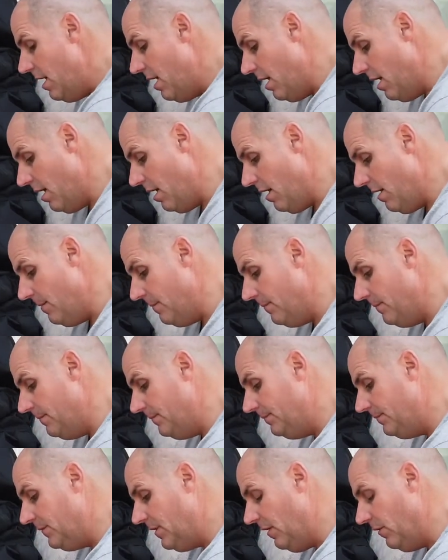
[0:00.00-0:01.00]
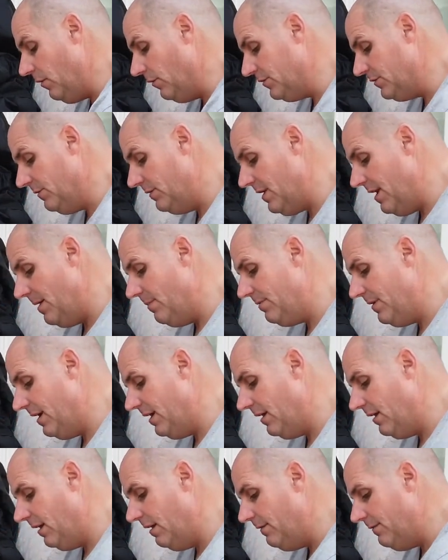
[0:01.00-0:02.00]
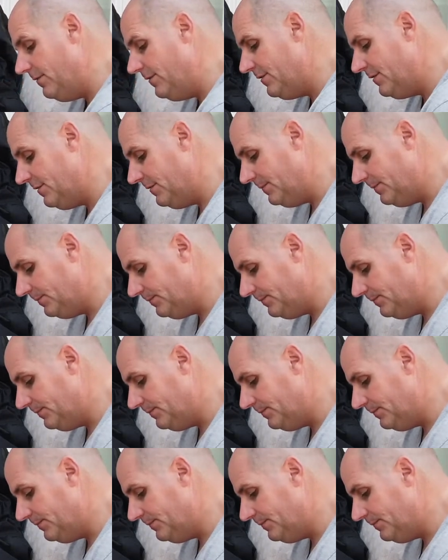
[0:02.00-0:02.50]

I've got some neoprene gloves,